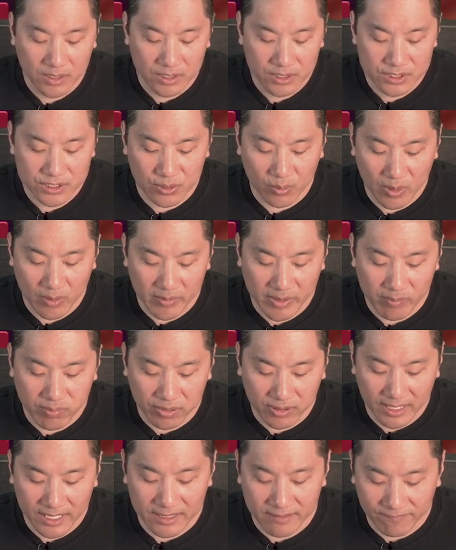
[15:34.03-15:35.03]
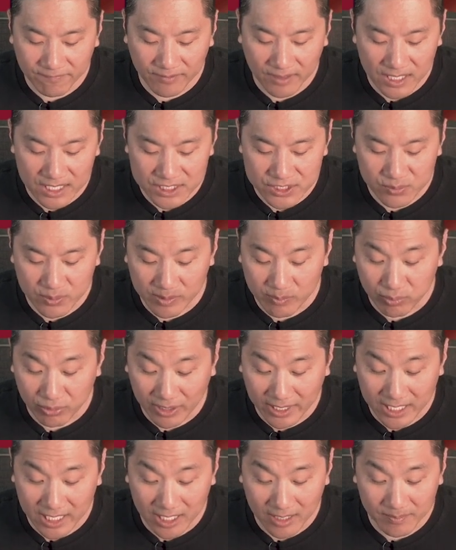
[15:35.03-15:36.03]
So when we play the flush, we
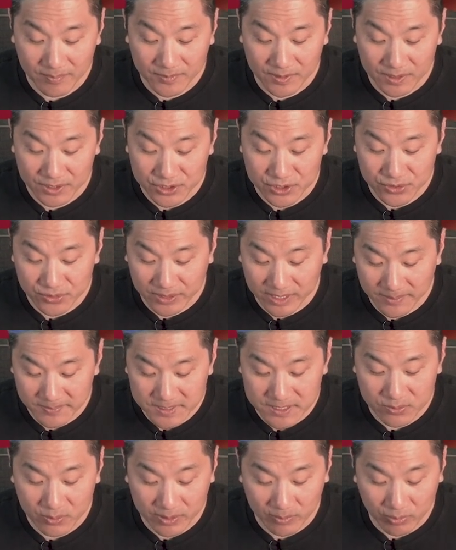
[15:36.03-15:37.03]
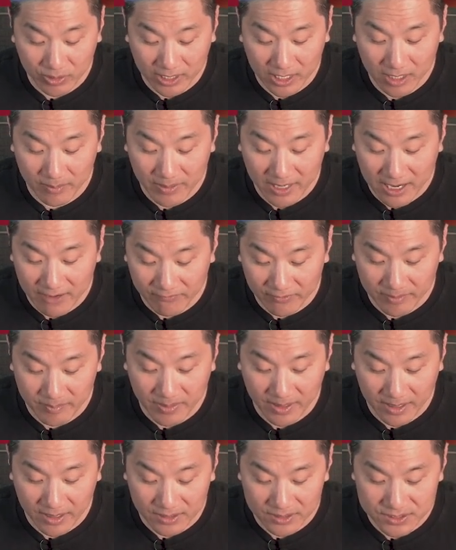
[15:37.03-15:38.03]
break up the trips, we break up every
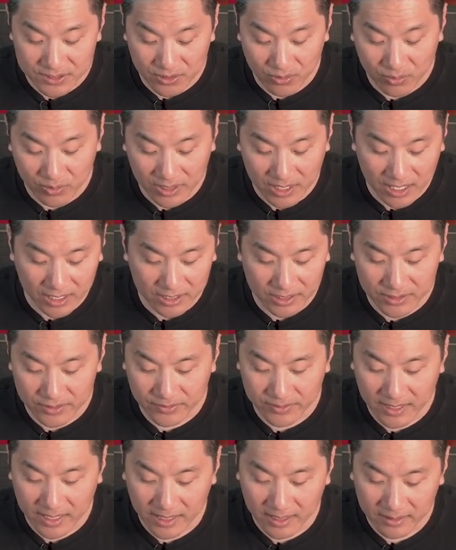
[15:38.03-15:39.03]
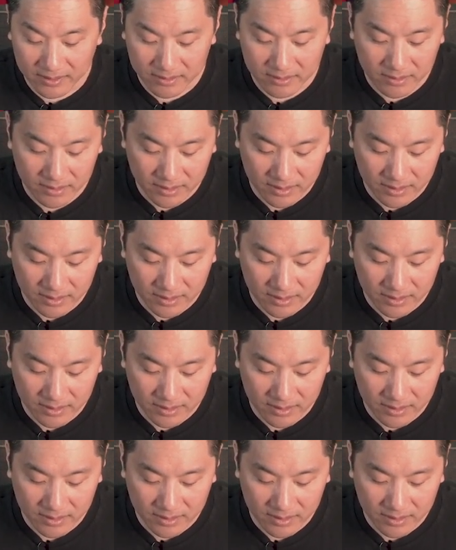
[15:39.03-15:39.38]
pair, so we're not going to do that.